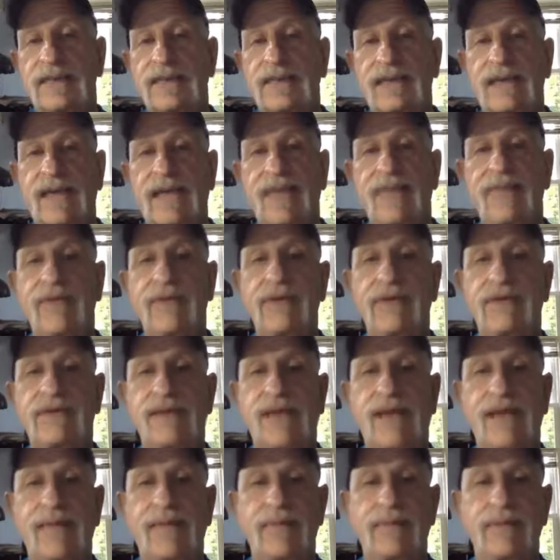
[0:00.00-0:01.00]
have a good
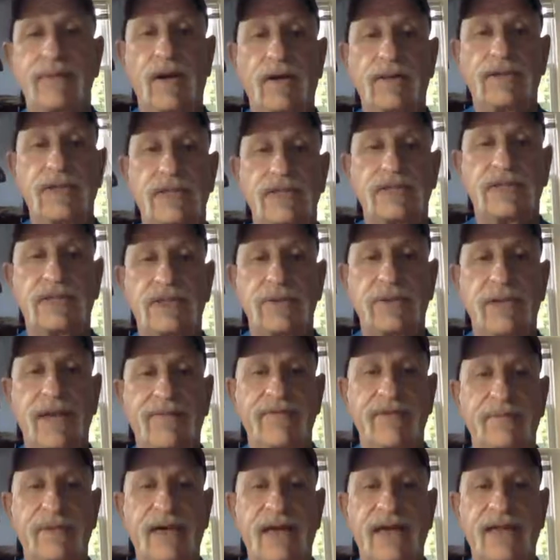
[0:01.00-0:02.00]
time. Talk to you soon,
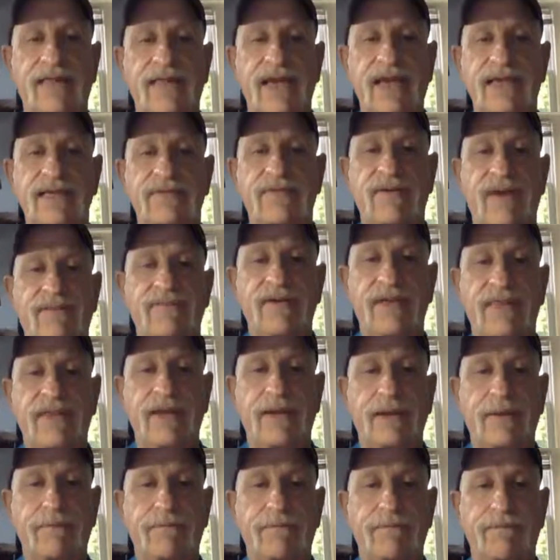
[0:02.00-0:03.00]
everybody. Thanks for
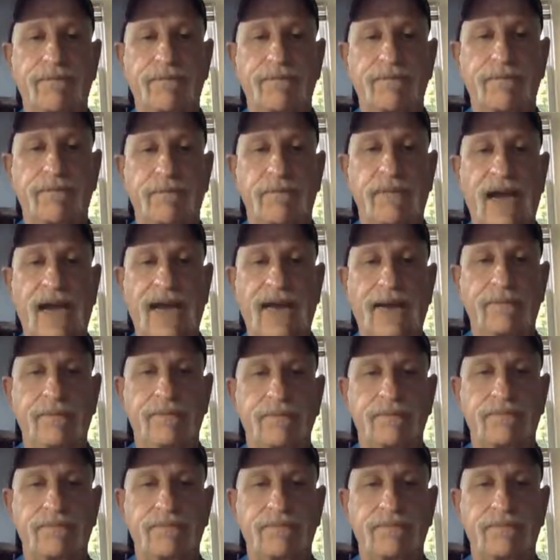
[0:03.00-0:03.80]
everything. Bye.